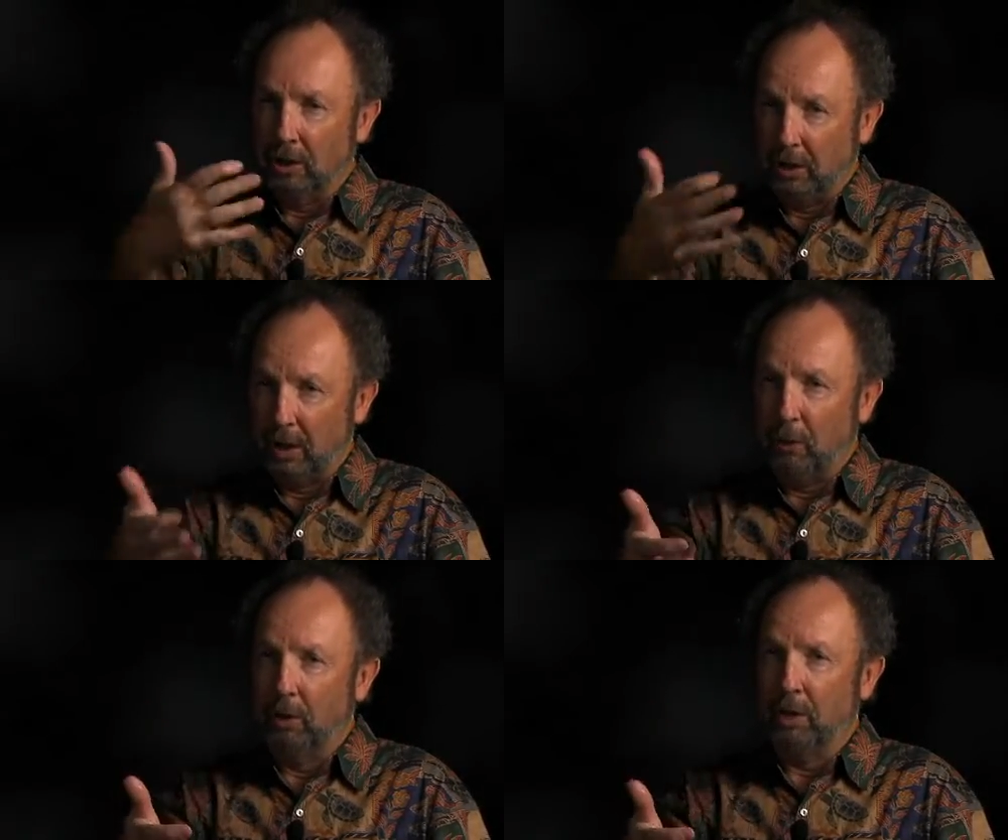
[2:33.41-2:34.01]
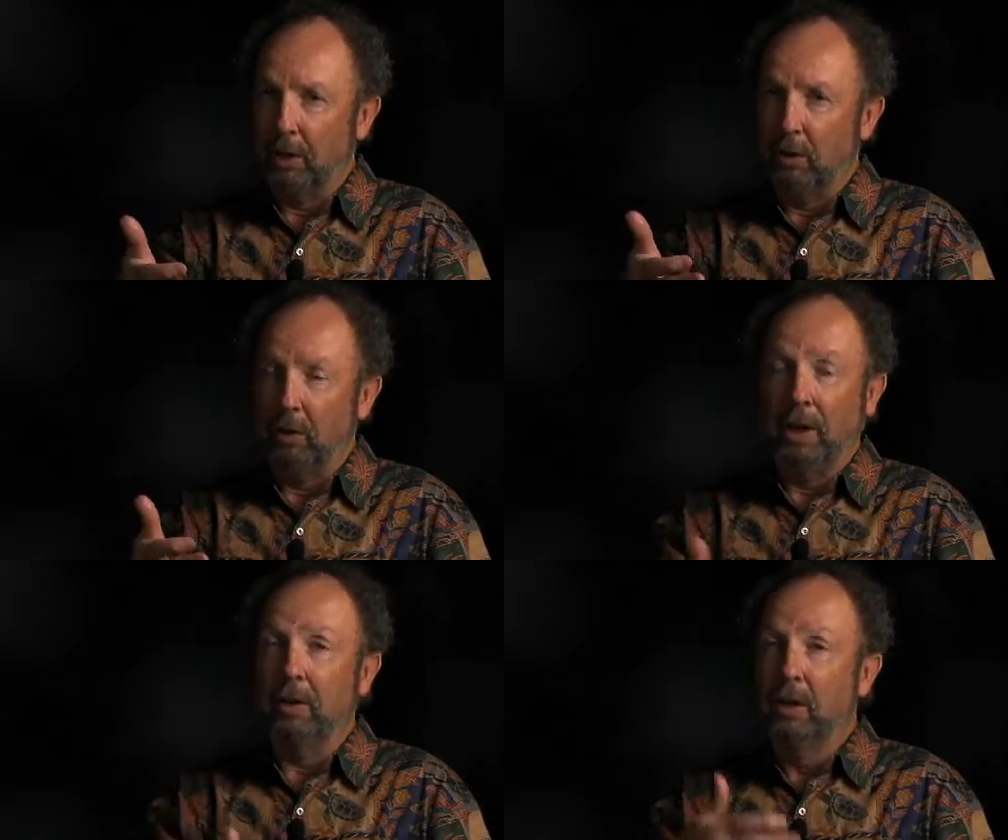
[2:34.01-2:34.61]
and now with the
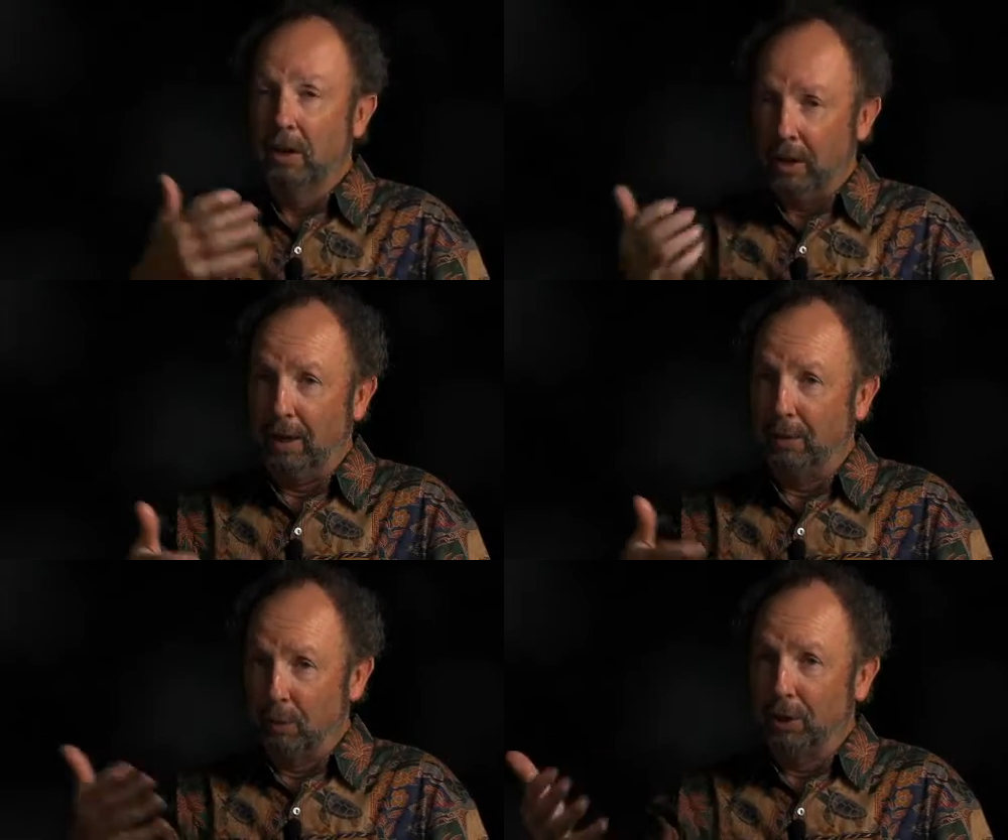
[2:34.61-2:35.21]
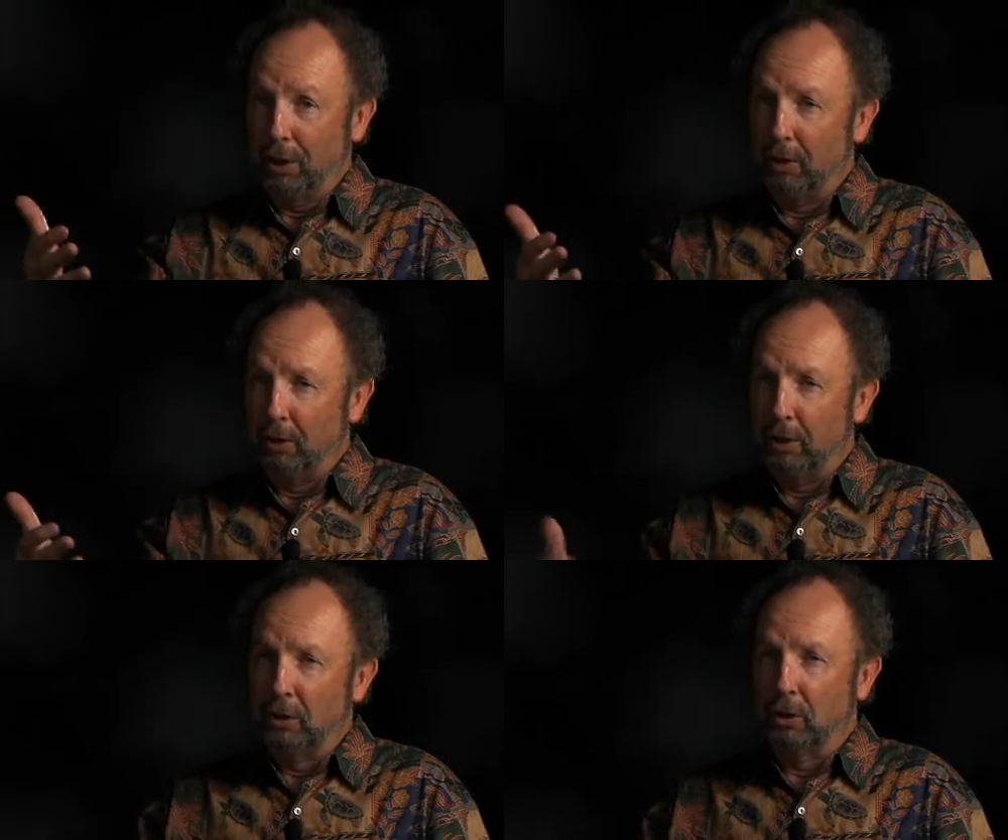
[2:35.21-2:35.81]
internet and with
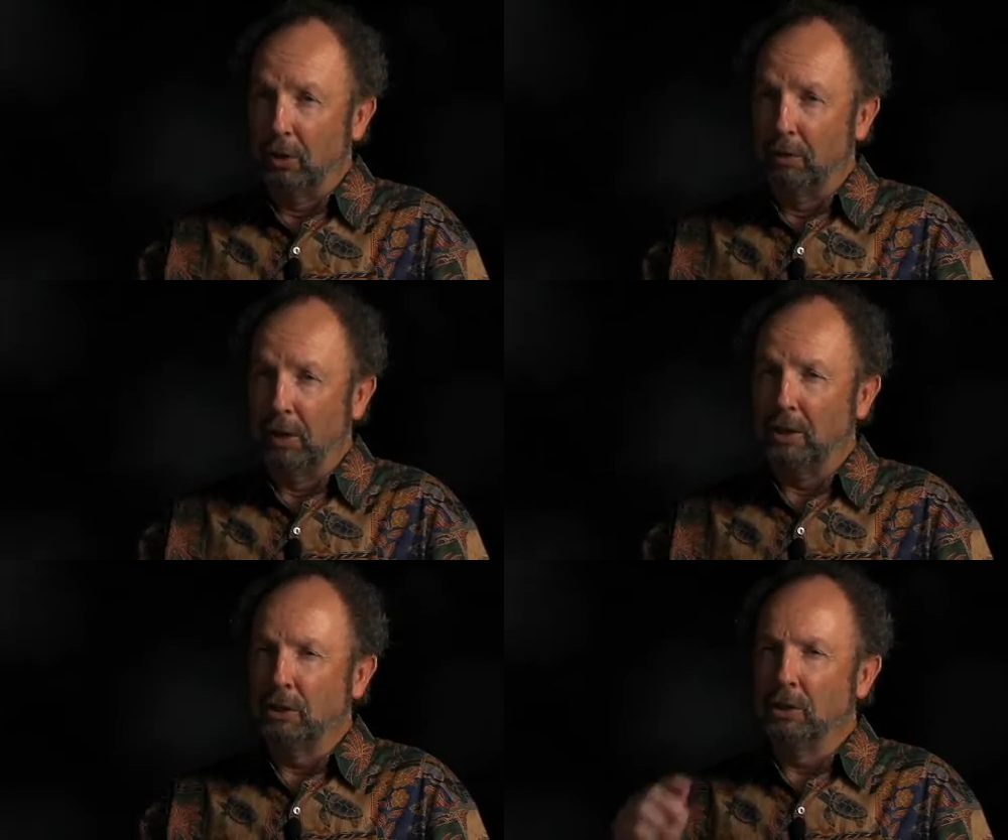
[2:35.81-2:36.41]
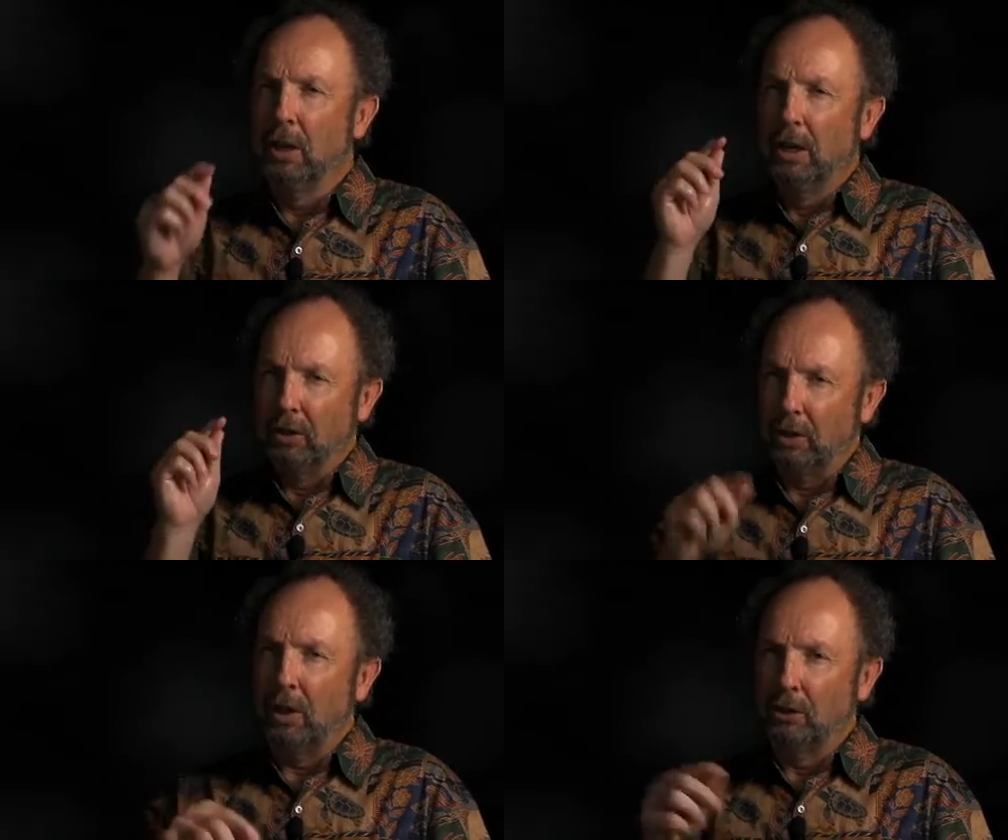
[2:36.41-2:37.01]
other digital devices
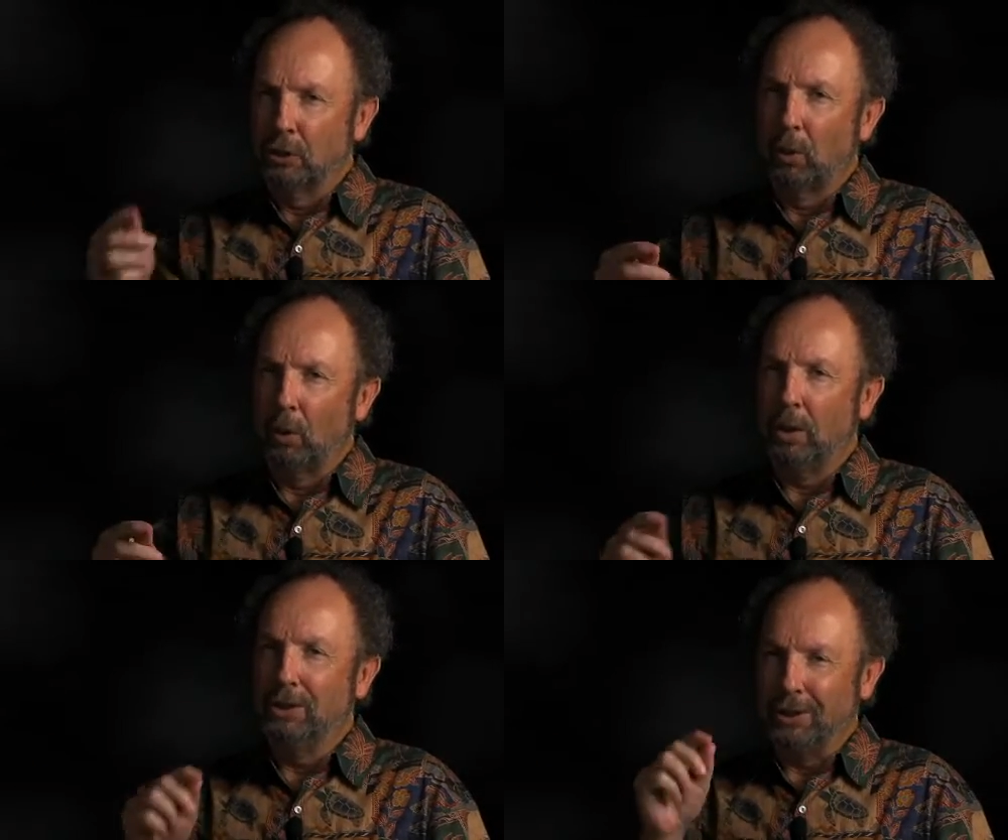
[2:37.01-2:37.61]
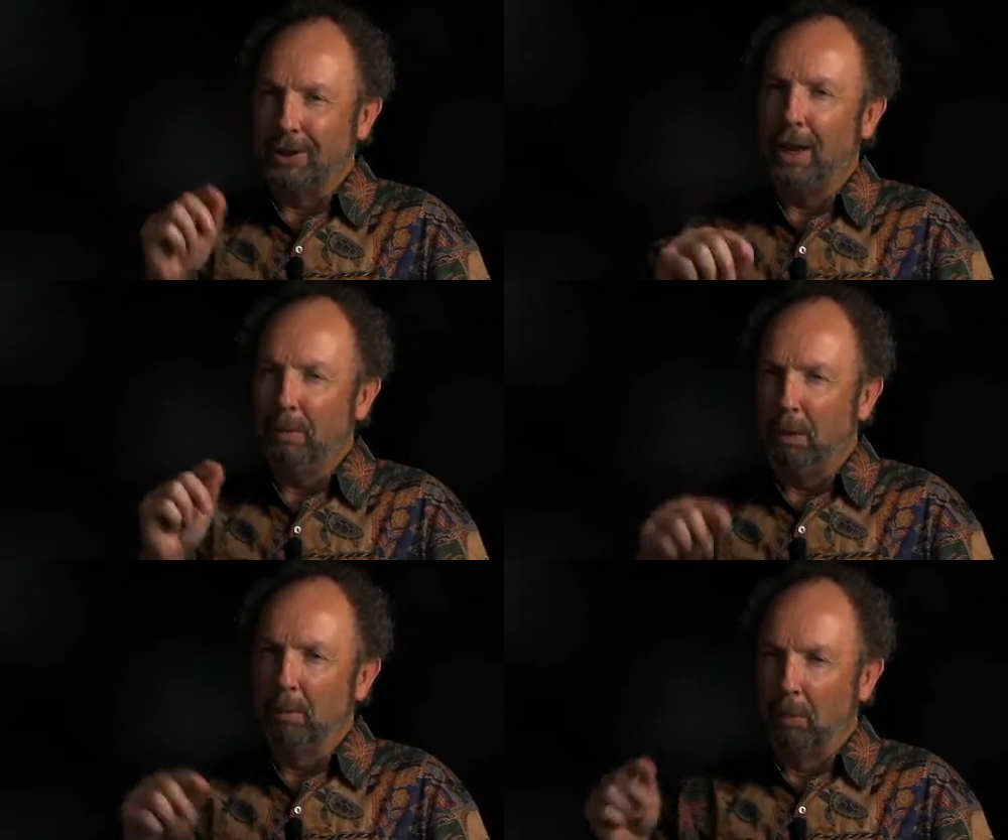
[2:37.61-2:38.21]
to tell stories that
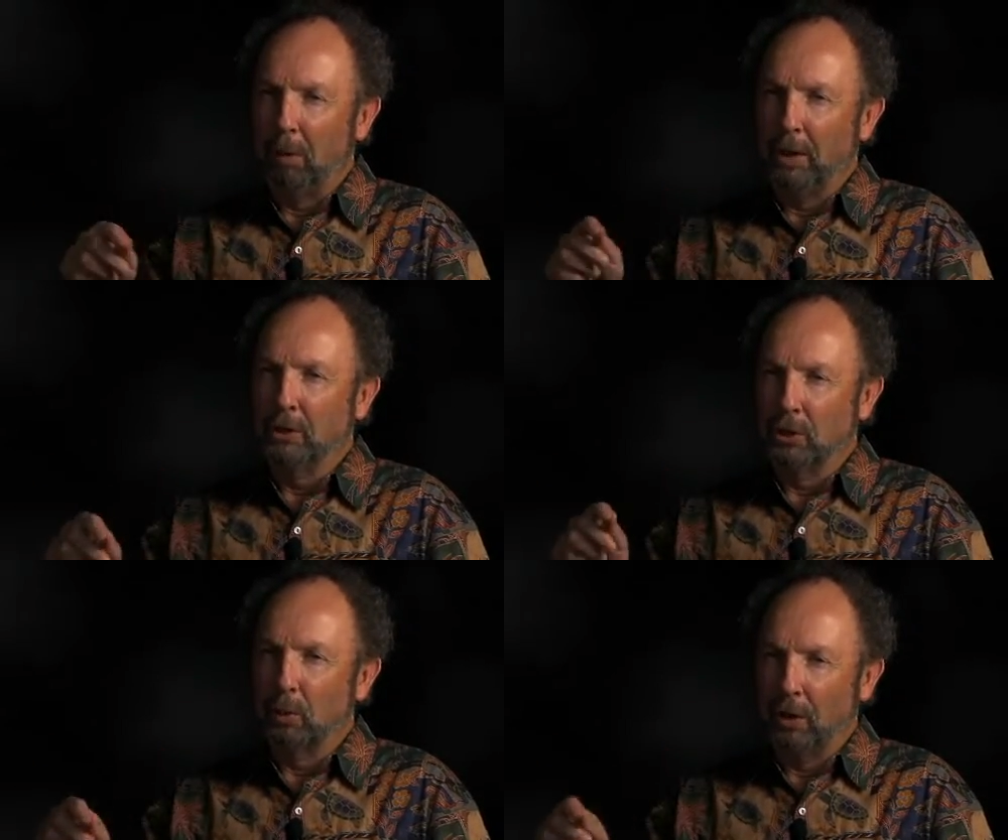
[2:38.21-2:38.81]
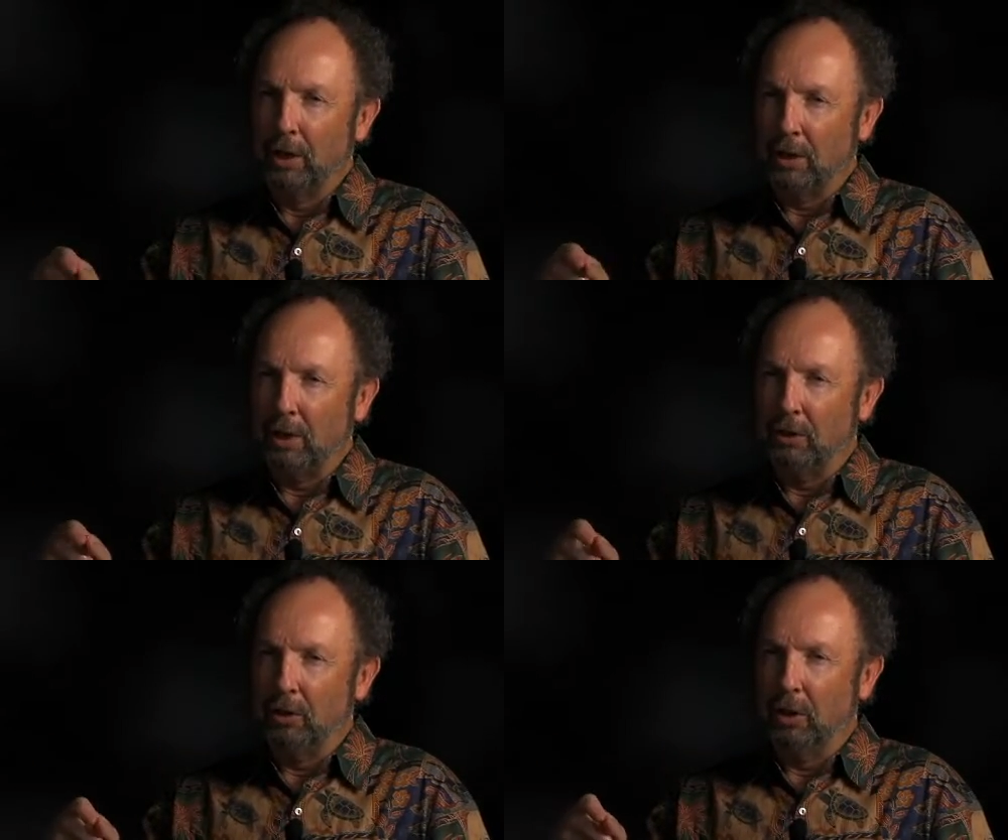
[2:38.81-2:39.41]
take people places where they
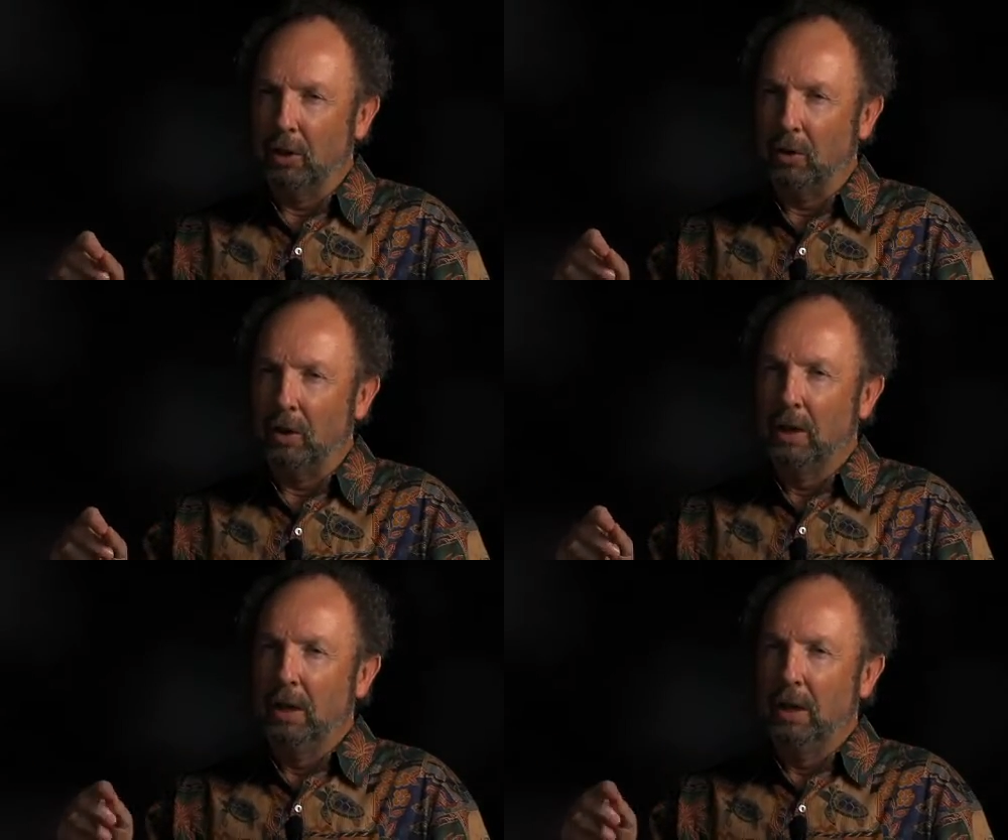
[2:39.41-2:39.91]
need to go.